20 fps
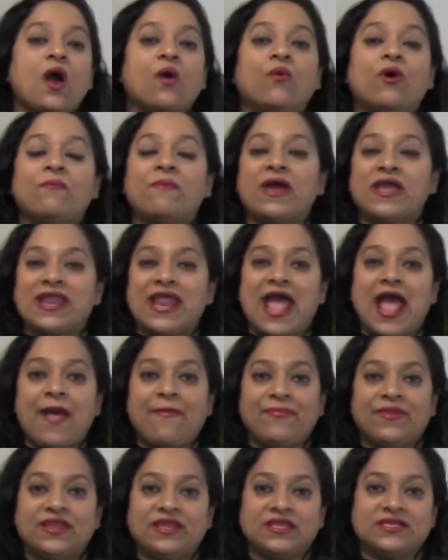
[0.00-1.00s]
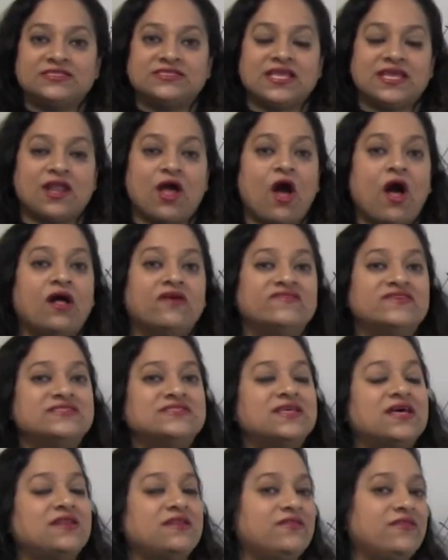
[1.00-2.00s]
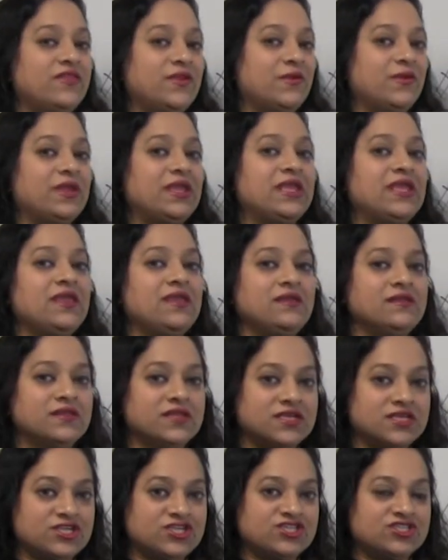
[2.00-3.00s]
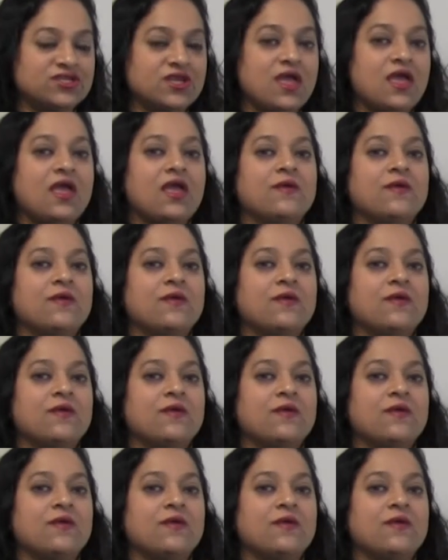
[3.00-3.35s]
what might happen is that all of a sudden their English